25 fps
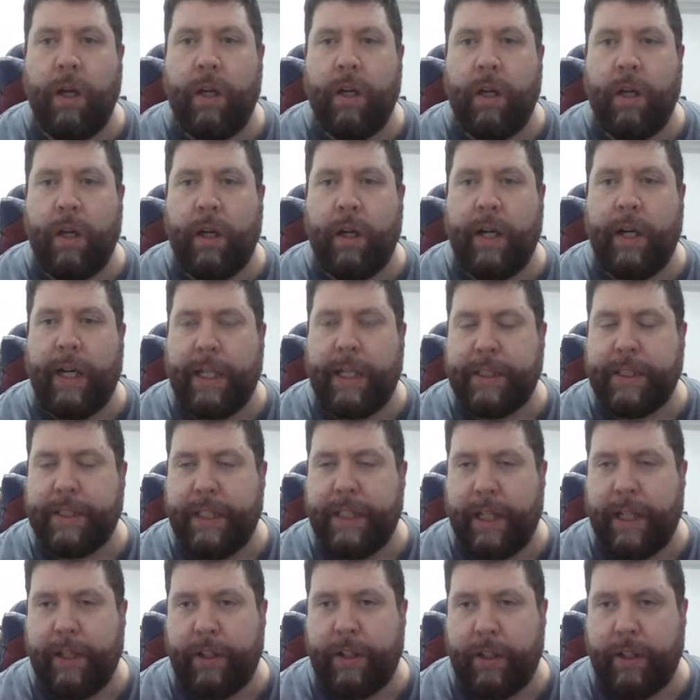I asked
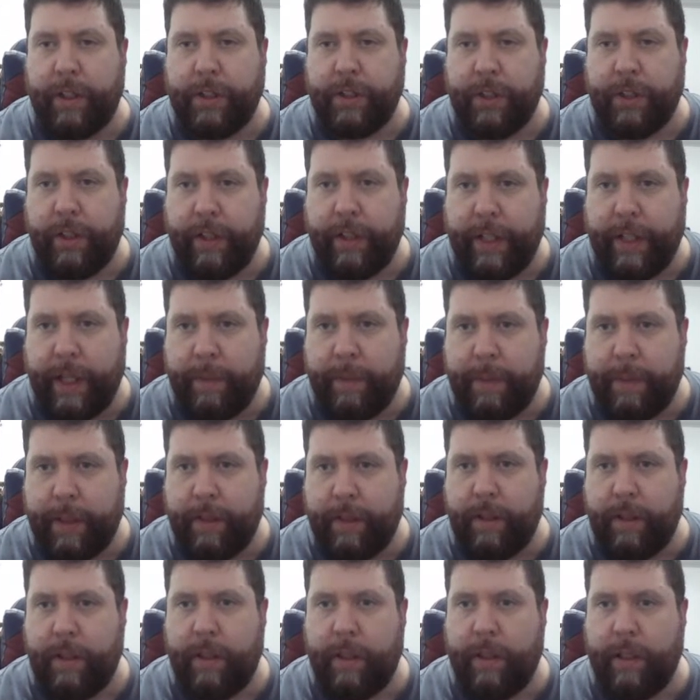the other guys earlier,
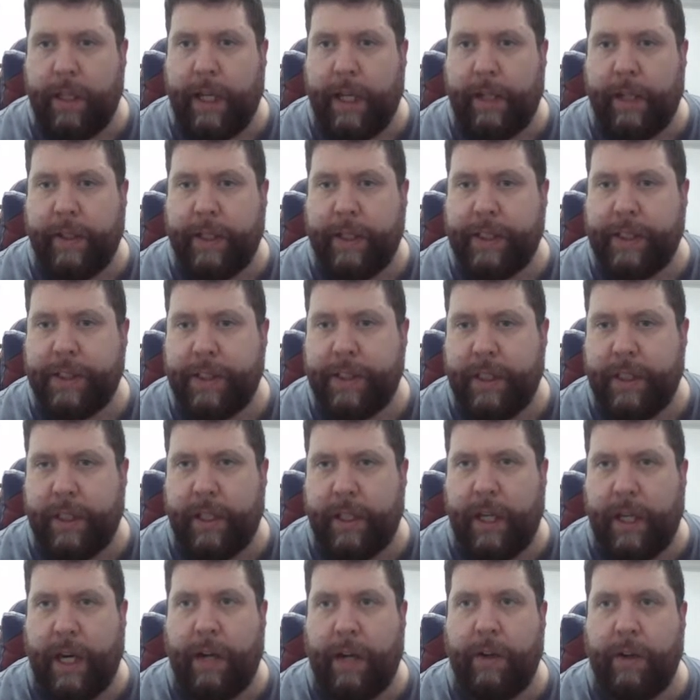but Alex and
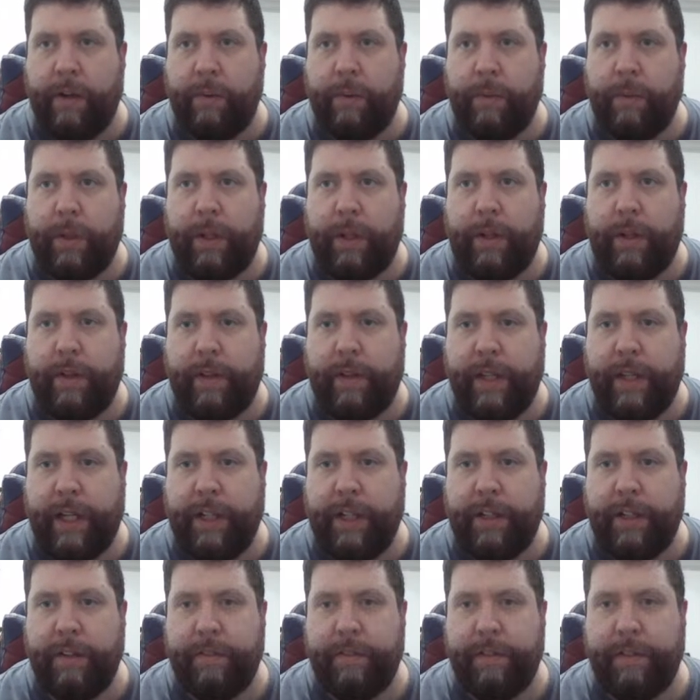Aaron, what do you
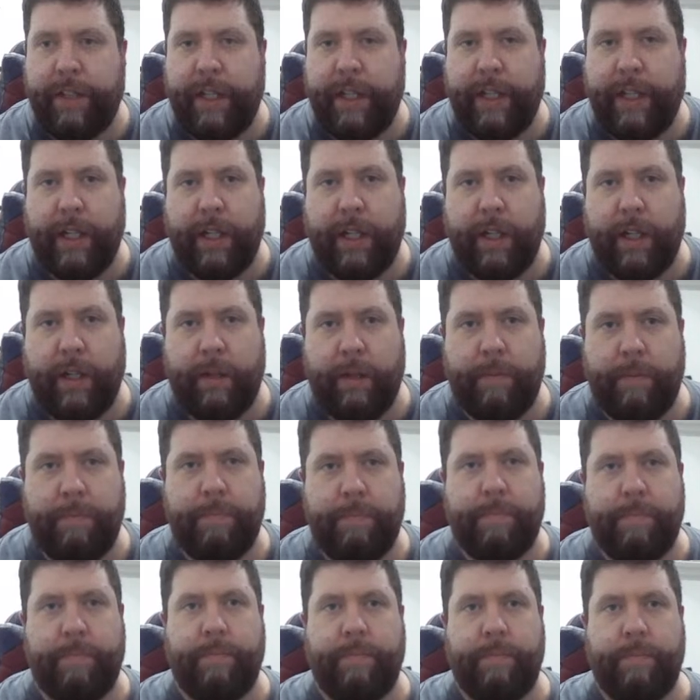think of the
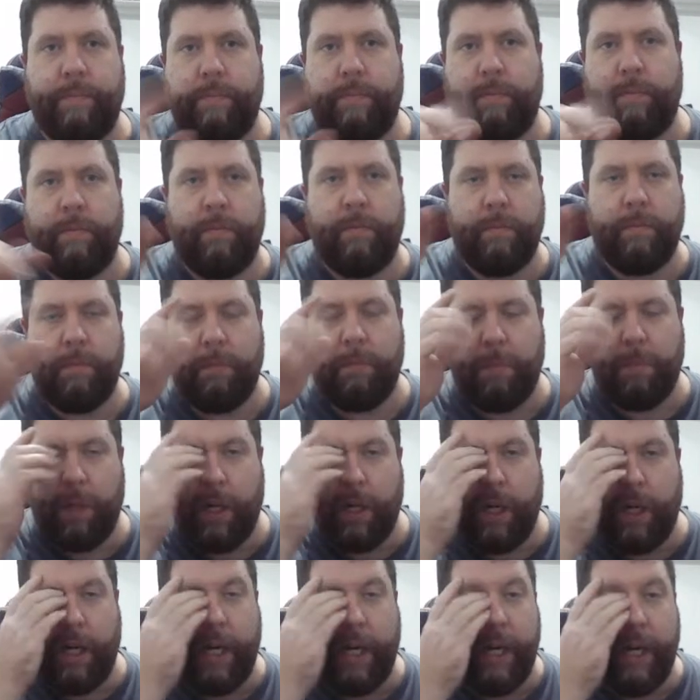
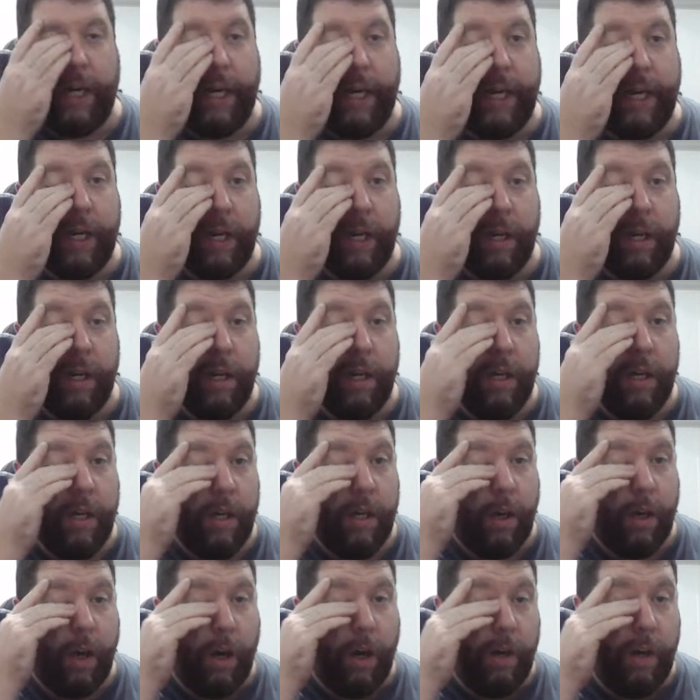my
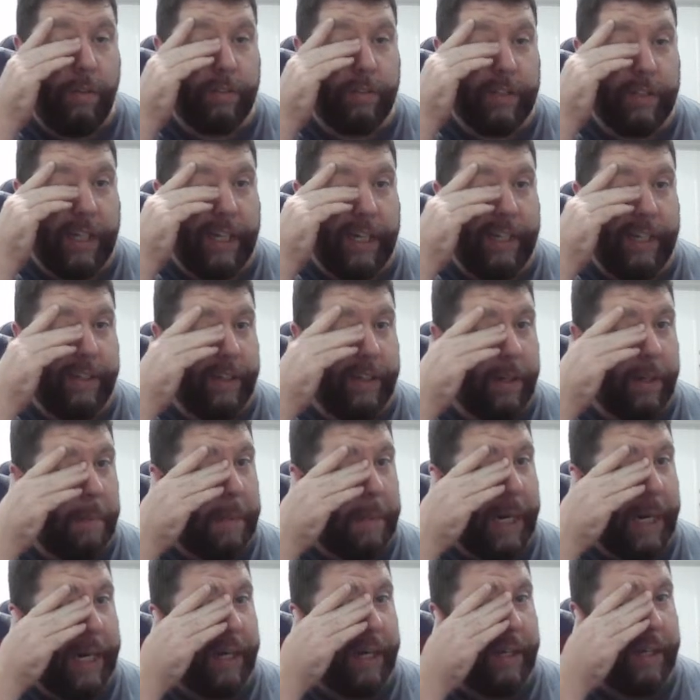overlay that I
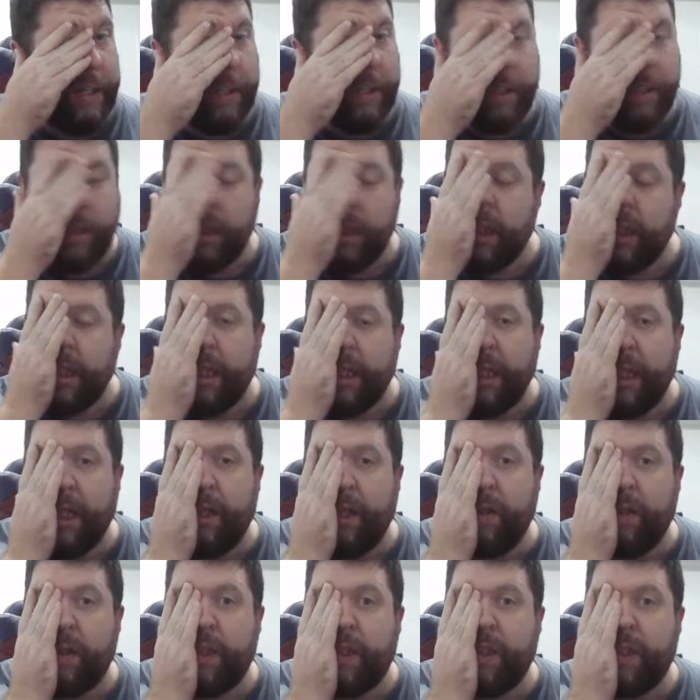made? It
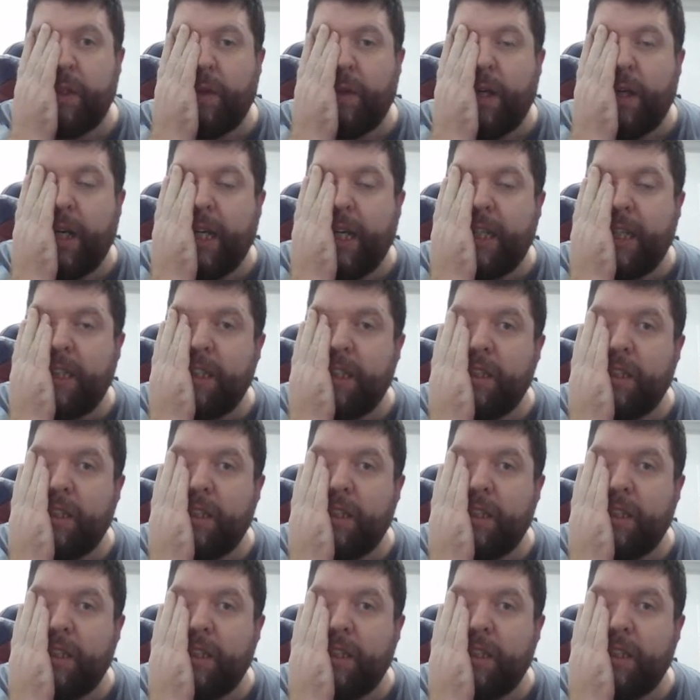looks alright.